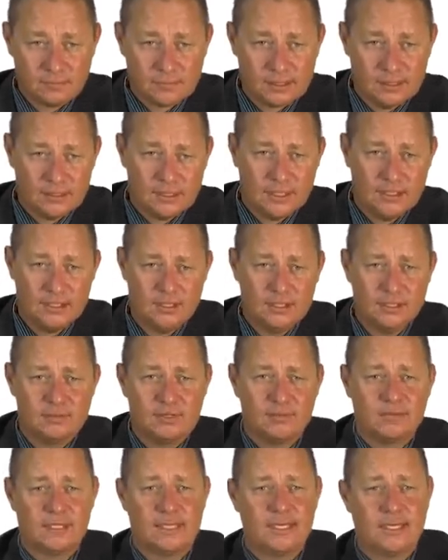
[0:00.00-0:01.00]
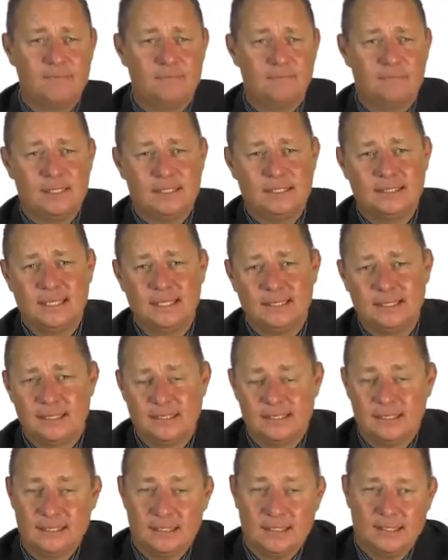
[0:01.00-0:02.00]
So in terms of the Companies Act,
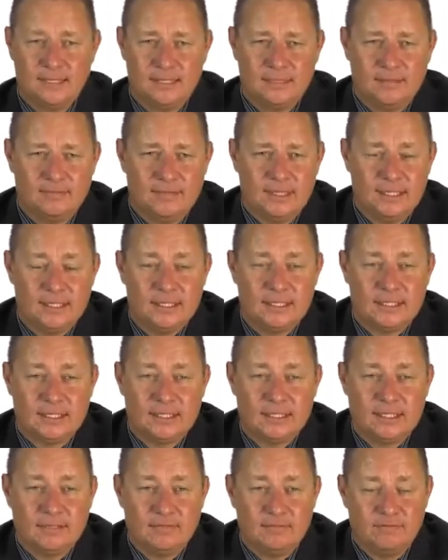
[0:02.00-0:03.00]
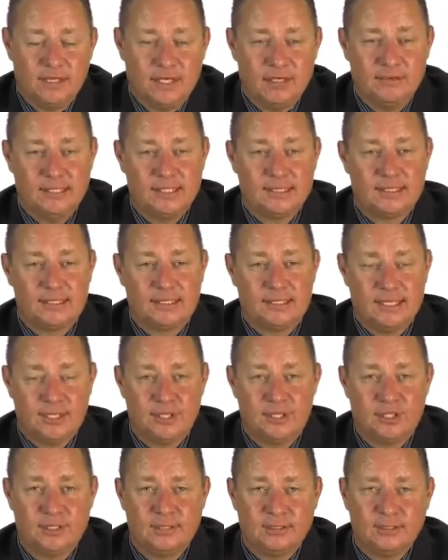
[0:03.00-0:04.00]
there's various
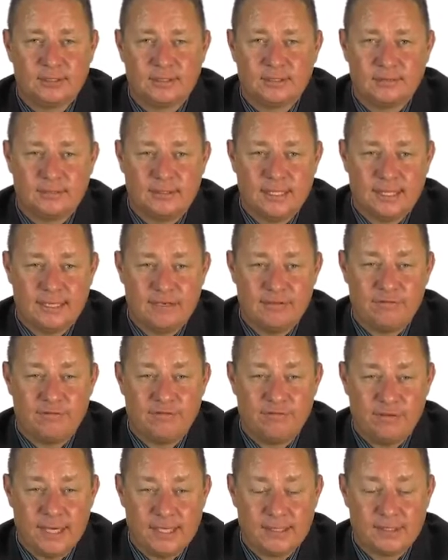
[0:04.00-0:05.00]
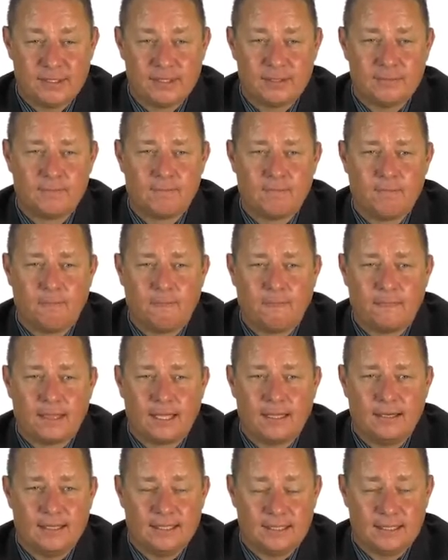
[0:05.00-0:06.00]
sections that affect
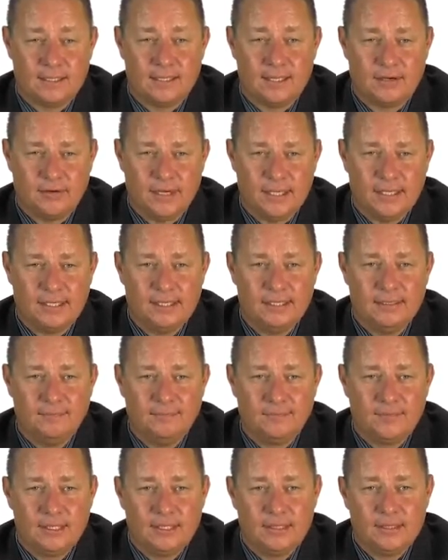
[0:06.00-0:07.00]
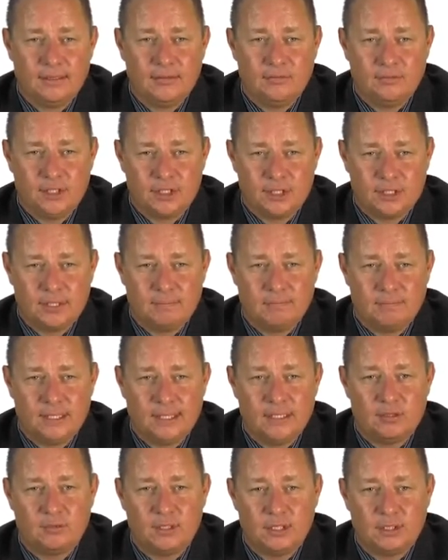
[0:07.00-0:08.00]
us directly, which
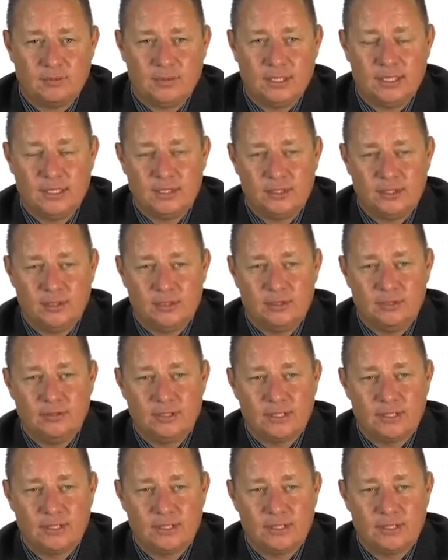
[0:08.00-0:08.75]
stipulate what we need to do.